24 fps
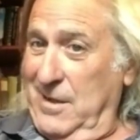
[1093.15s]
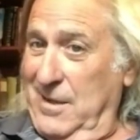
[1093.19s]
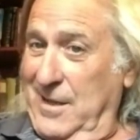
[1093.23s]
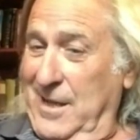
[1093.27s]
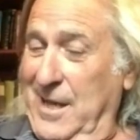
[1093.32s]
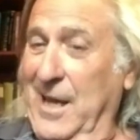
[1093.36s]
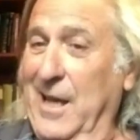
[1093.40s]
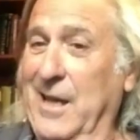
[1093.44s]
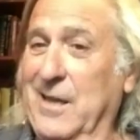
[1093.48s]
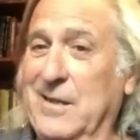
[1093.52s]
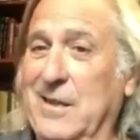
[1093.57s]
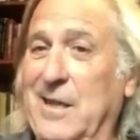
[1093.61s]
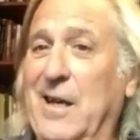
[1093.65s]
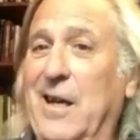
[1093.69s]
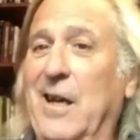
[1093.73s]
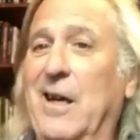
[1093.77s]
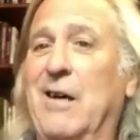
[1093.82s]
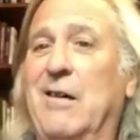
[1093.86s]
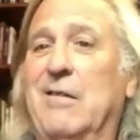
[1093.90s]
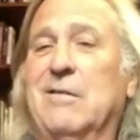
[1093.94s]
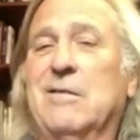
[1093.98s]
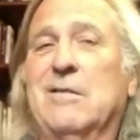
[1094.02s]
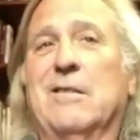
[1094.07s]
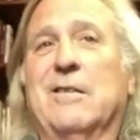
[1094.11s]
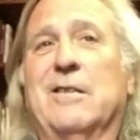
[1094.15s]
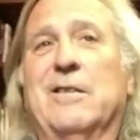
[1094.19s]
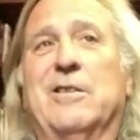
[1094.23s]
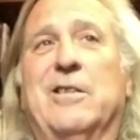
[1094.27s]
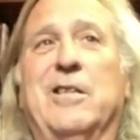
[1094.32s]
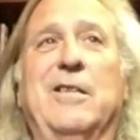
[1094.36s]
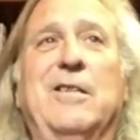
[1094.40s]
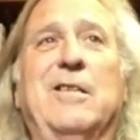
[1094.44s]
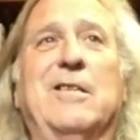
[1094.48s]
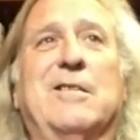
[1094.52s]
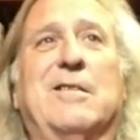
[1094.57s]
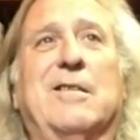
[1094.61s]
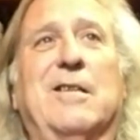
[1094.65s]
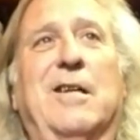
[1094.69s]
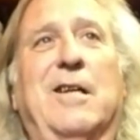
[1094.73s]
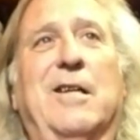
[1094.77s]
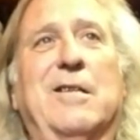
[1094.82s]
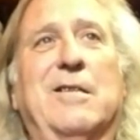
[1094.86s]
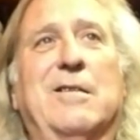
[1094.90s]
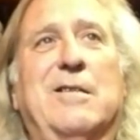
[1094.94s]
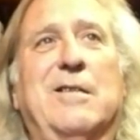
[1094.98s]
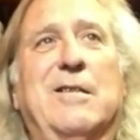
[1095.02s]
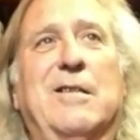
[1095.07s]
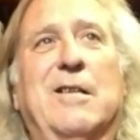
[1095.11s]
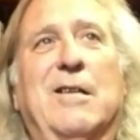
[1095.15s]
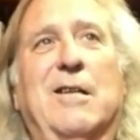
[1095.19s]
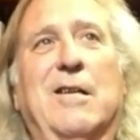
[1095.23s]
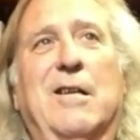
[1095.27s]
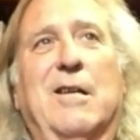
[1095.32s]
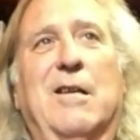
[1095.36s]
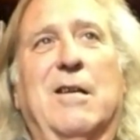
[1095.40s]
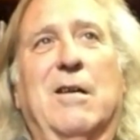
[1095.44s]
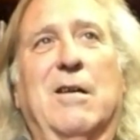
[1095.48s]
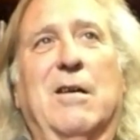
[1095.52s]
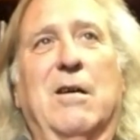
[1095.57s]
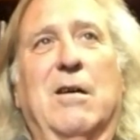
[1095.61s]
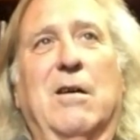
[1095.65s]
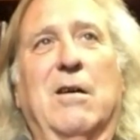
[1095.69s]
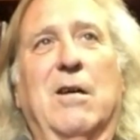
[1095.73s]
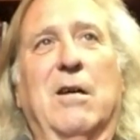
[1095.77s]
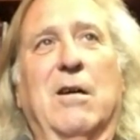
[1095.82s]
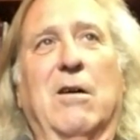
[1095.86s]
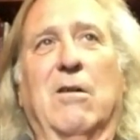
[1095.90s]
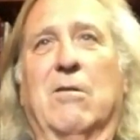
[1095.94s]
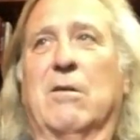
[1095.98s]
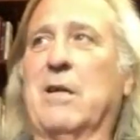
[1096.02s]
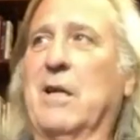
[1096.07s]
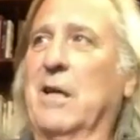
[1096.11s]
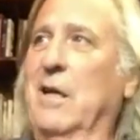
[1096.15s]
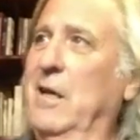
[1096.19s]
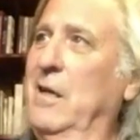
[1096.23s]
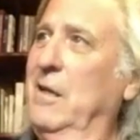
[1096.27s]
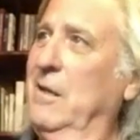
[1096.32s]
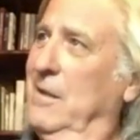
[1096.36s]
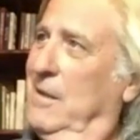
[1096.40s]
And now she decides, okay,